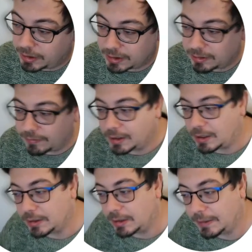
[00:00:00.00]

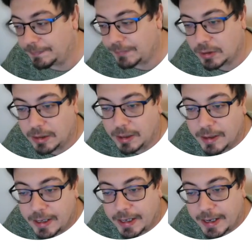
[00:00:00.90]
velocity, so the
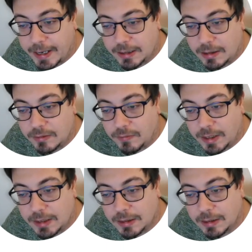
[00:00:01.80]
x is
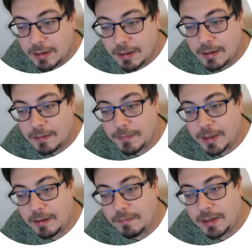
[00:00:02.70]
fixed
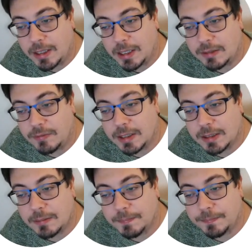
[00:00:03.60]
and v is
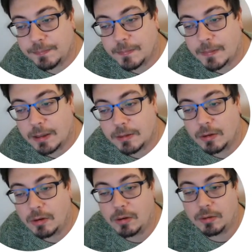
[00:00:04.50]
fixed. So